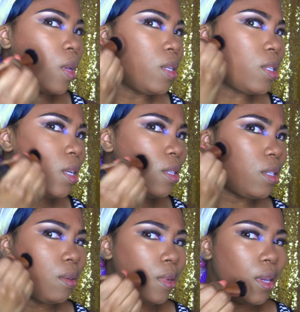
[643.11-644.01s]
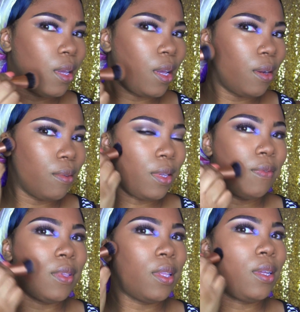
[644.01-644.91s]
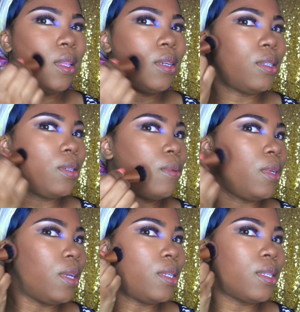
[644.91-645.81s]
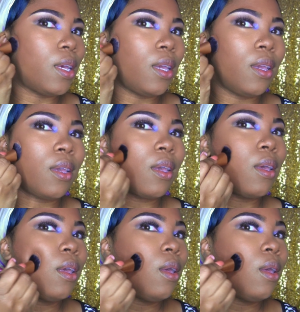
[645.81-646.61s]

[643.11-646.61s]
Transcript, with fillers: It's not showing. I don't even think that's showing. That's like,